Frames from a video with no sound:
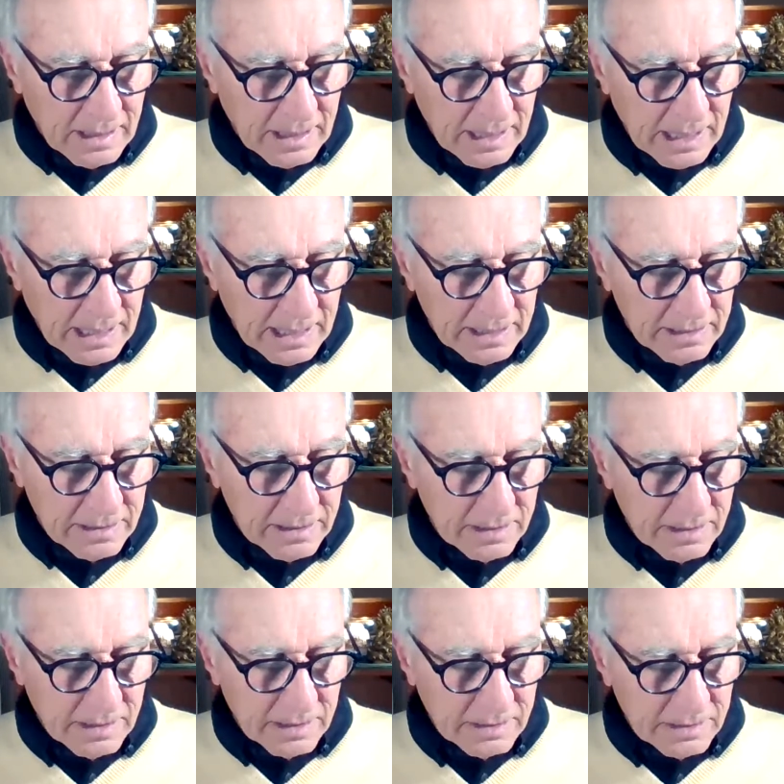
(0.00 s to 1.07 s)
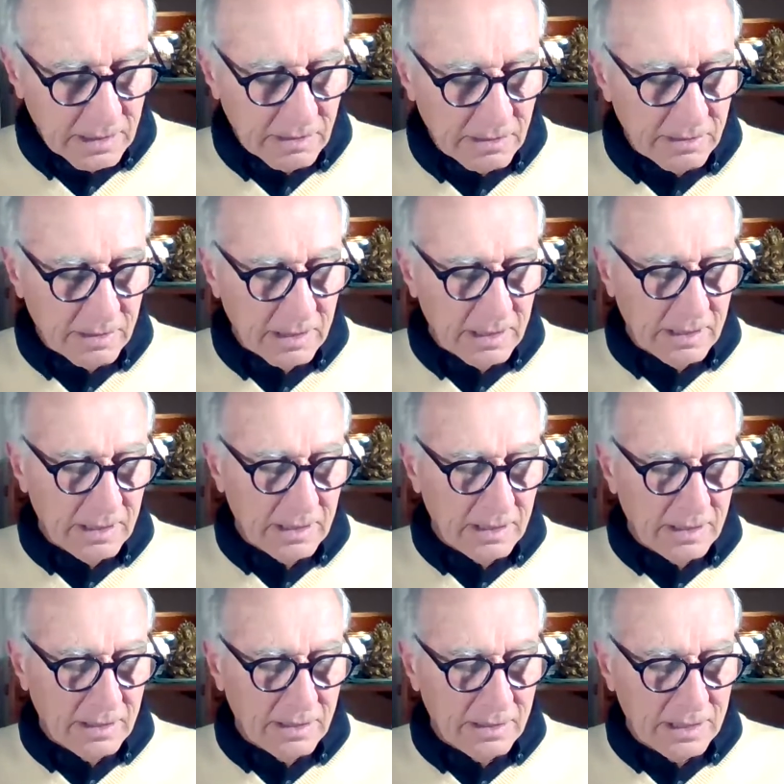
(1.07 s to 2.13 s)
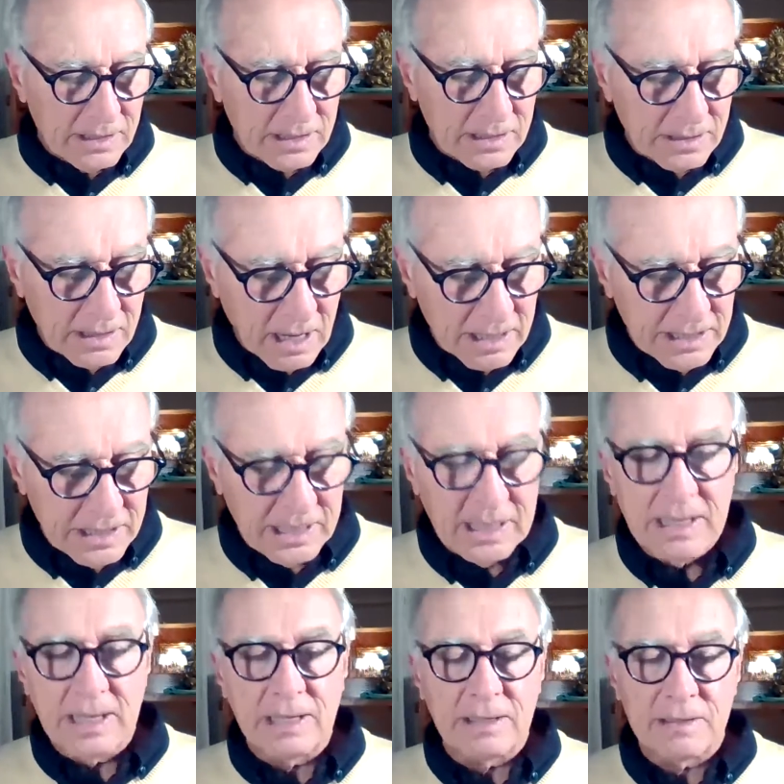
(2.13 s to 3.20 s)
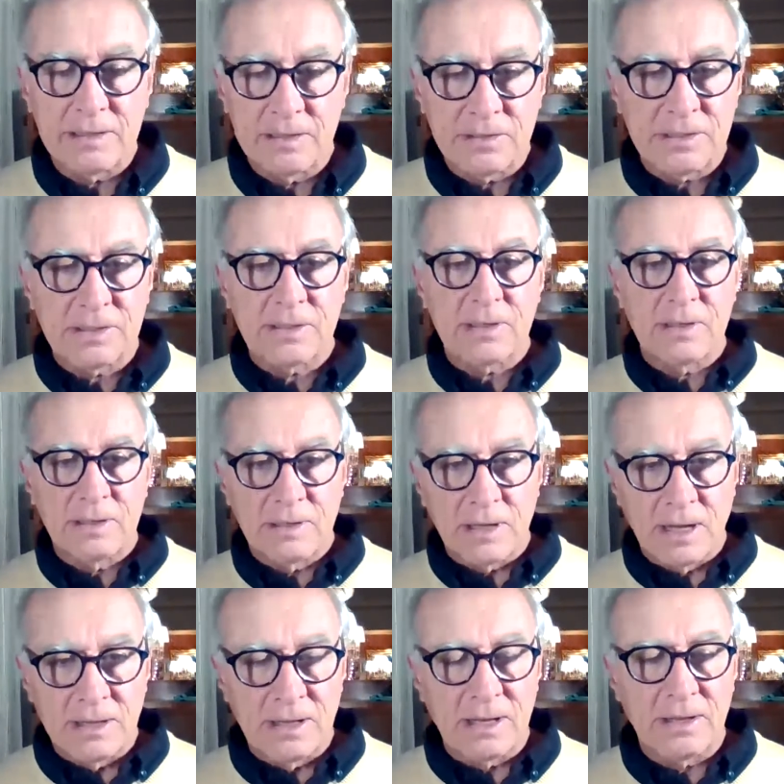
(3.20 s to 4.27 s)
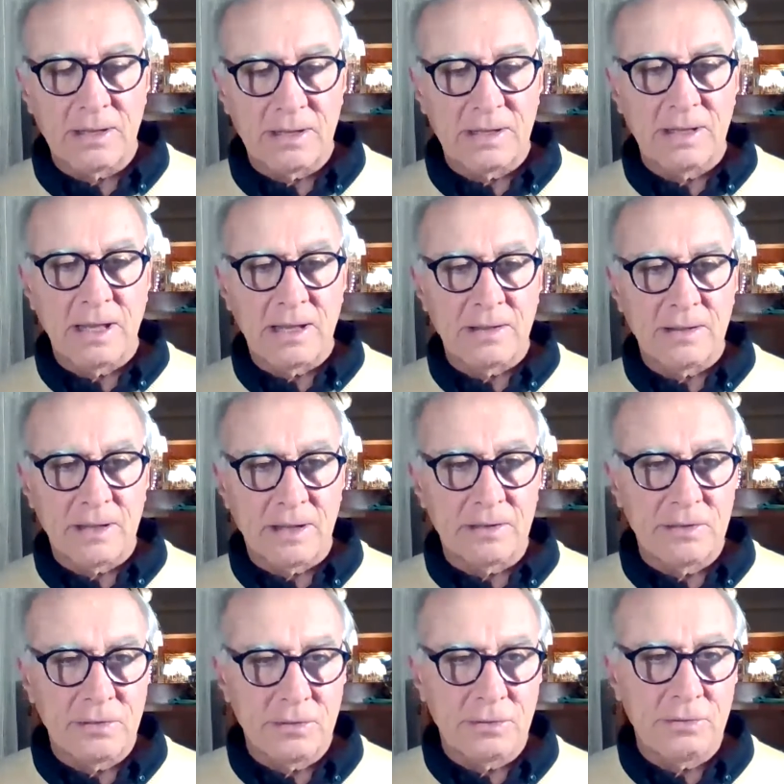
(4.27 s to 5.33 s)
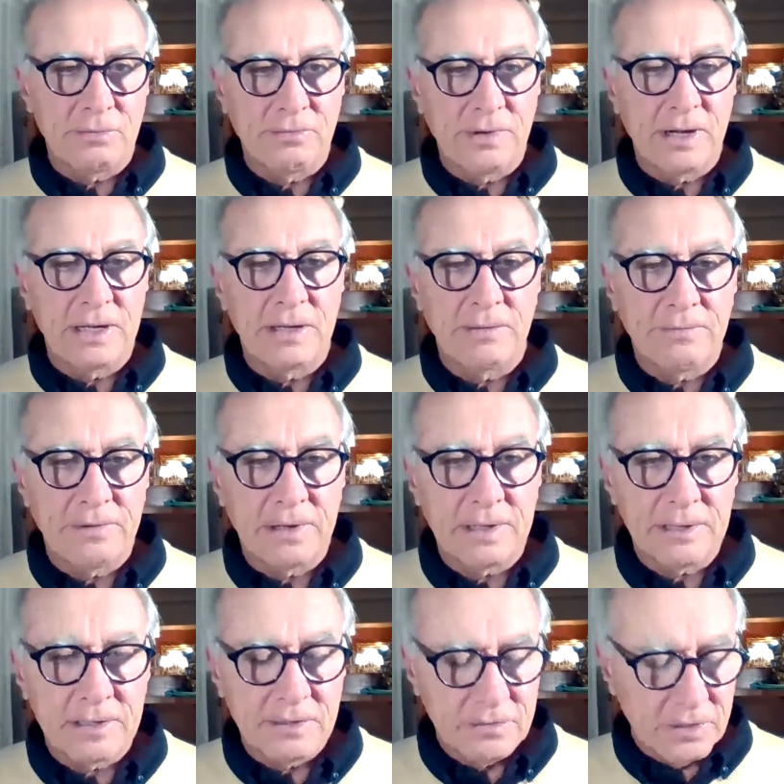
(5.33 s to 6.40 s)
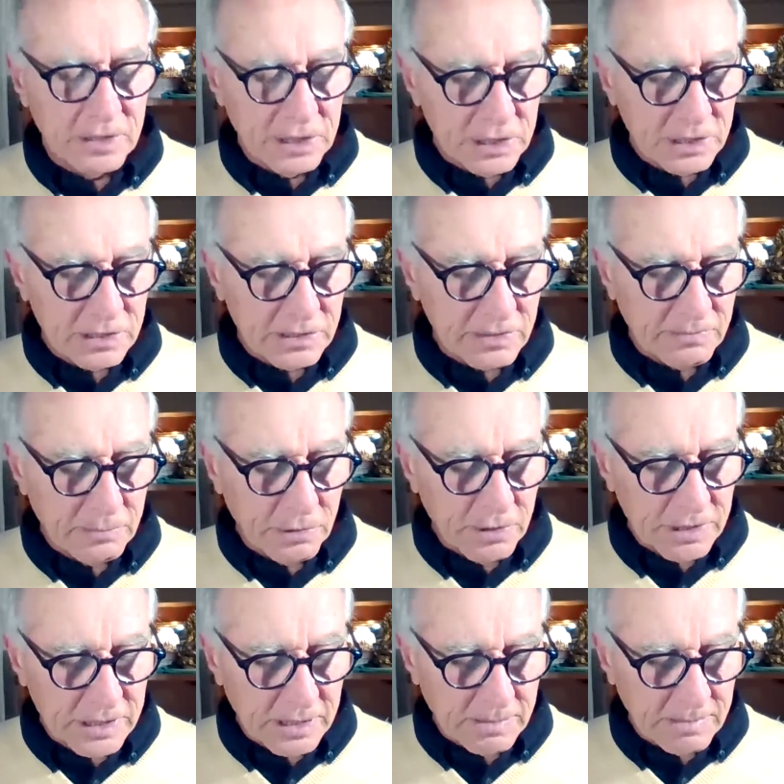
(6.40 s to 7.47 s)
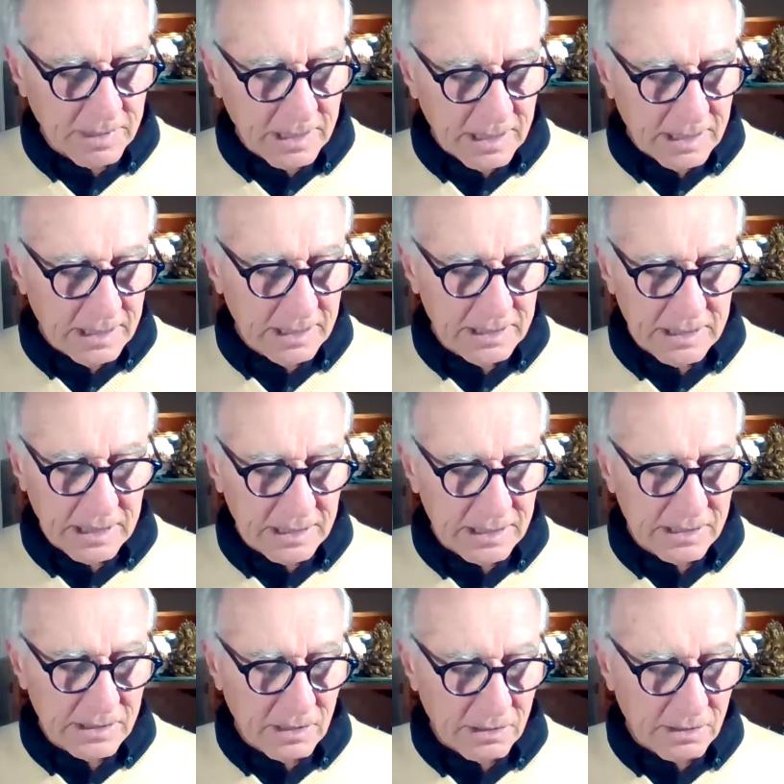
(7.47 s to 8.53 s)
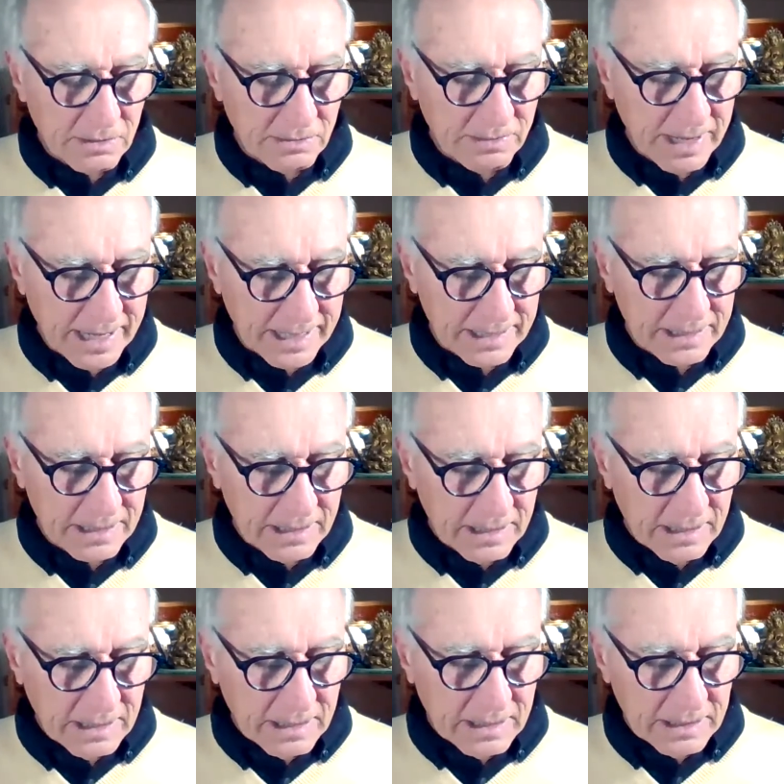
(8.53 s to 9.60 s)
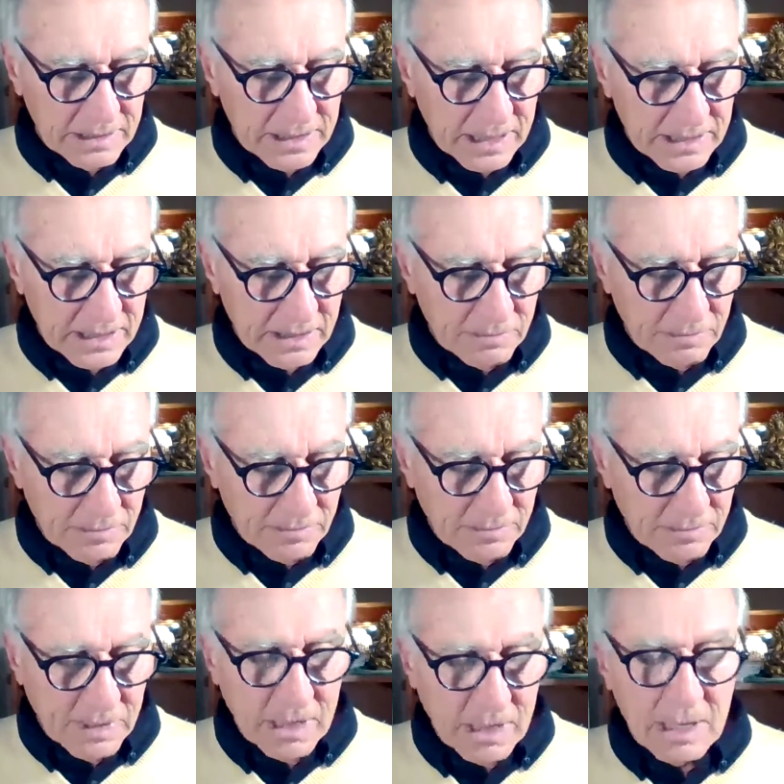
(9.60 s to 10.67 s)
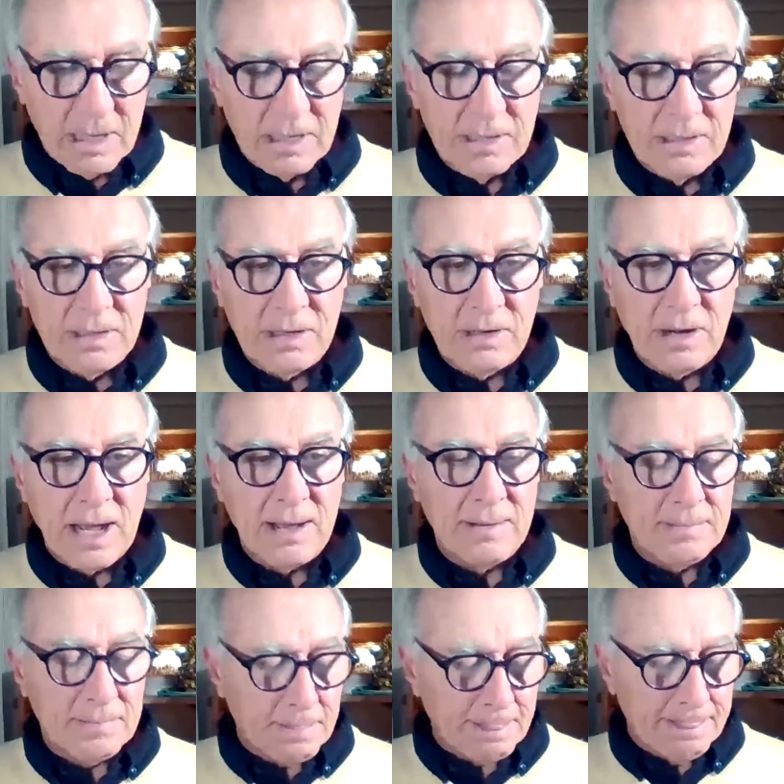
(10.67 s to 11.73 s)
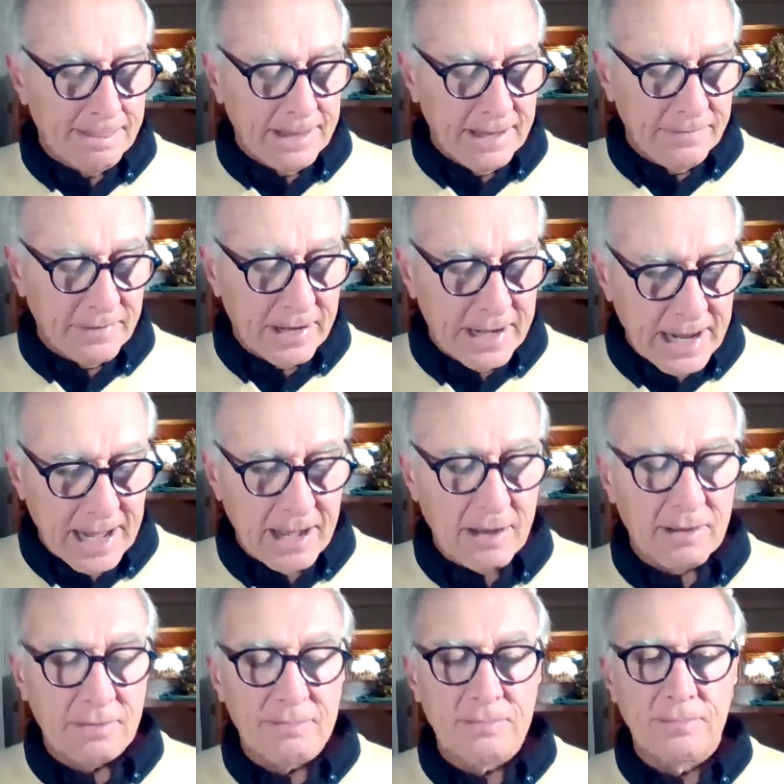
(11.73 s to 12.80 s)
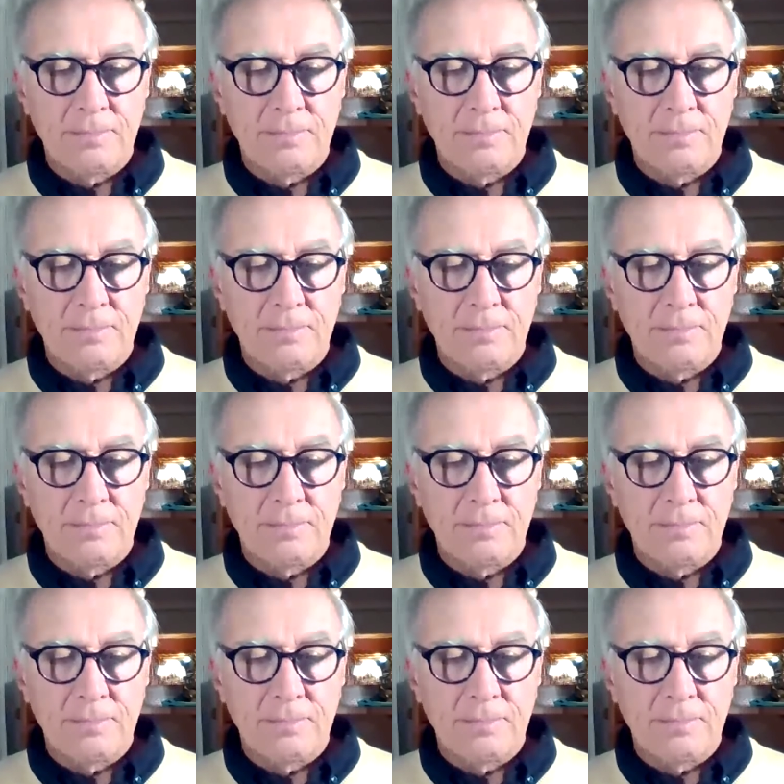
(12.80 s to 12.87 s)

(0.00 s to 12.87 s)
And so this idea that they're two very different traditions of Buddhism, he says, is not correct. He says there are even now